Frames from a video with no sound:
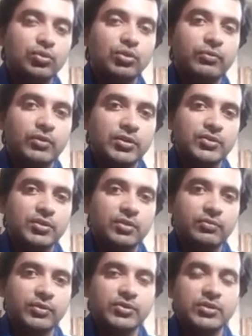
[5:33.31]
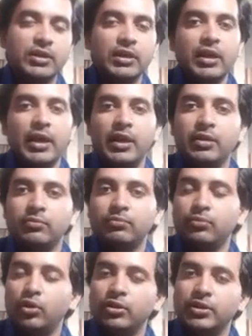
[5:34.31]
to the water surface
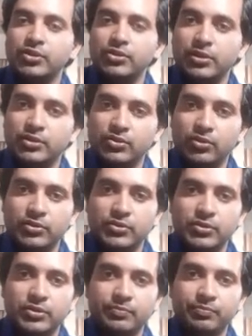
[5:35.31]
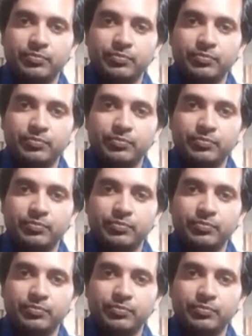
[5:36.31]
and pollination is caused.